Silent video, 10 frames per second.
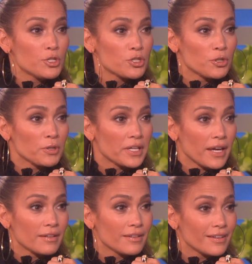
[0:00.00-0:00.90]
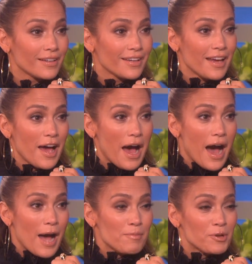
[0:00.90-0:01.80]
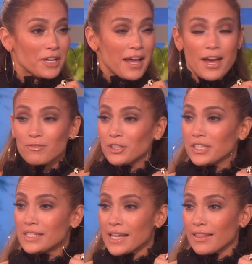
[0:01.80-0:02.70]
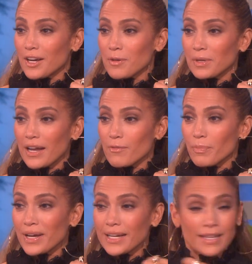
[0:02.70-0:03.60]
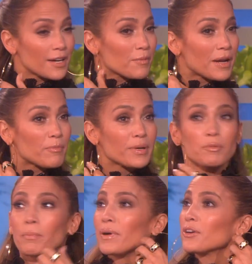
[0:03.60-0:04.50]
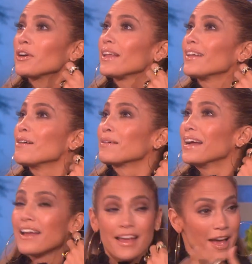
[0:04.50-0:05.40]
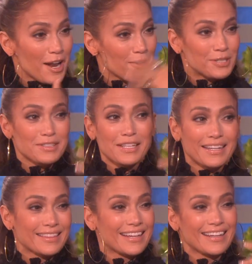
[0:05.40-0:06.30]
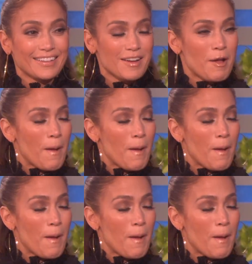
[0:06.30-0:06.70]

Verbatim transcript: sugar again, I'm gonna have cookies, and then I'm gonna have bread, and then I'm gonna have bread with butter, and then I'm gonna, and I'm just like thinking. But does